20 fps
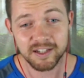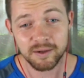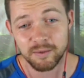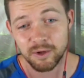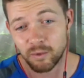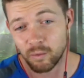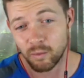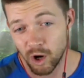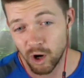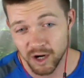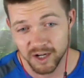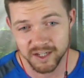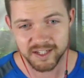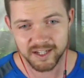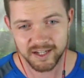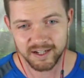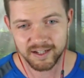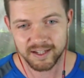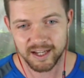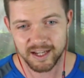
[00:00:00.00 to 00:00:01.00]
someone who works
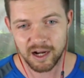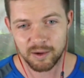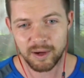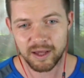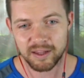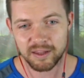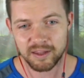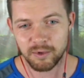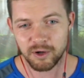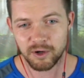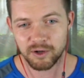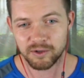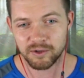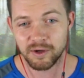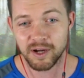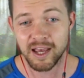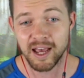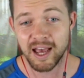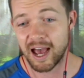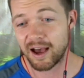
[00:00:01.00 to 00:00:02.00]
in the allopathic model,
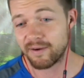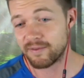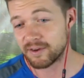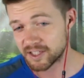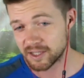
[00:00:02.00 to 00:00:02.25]
having